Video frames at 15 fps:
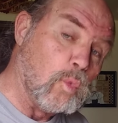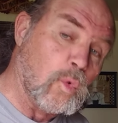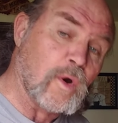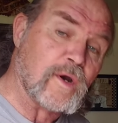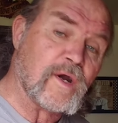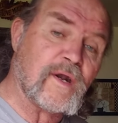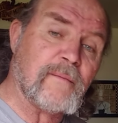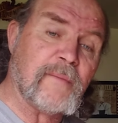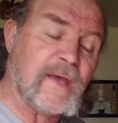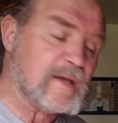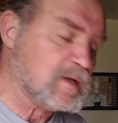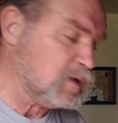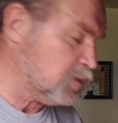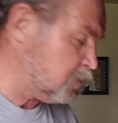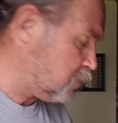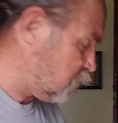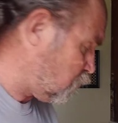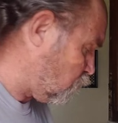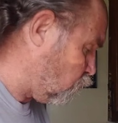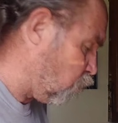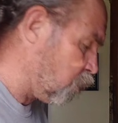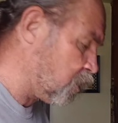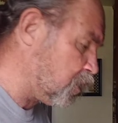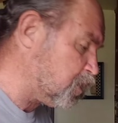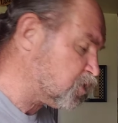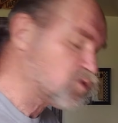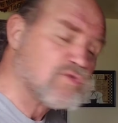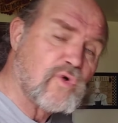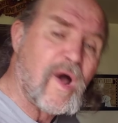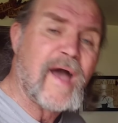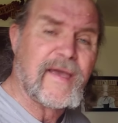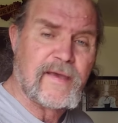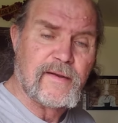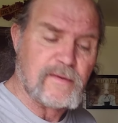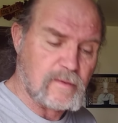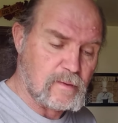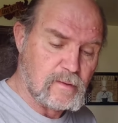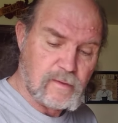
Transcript: we're going to make it, we're going to try it,